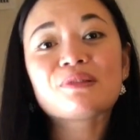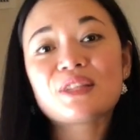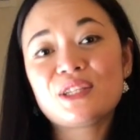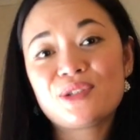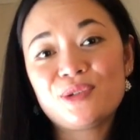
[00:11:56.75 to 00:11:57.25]

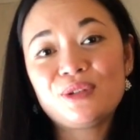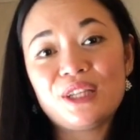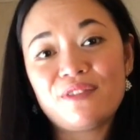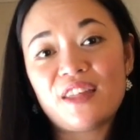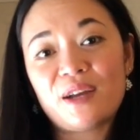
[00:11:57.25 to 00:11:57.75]
please do
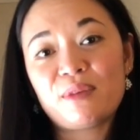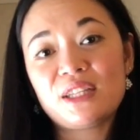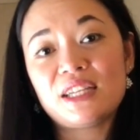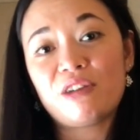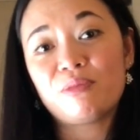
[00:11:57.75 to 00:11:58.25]
leave them
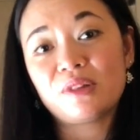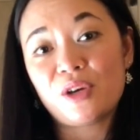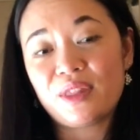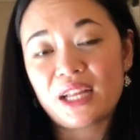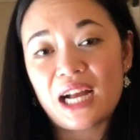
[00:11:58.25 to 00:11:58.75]
down
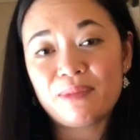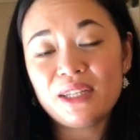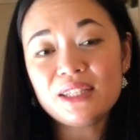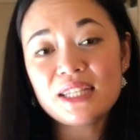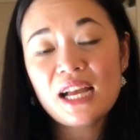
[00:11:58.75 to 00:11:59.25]
below in the
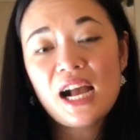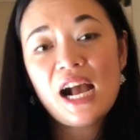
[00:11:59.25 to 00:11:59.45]
comments.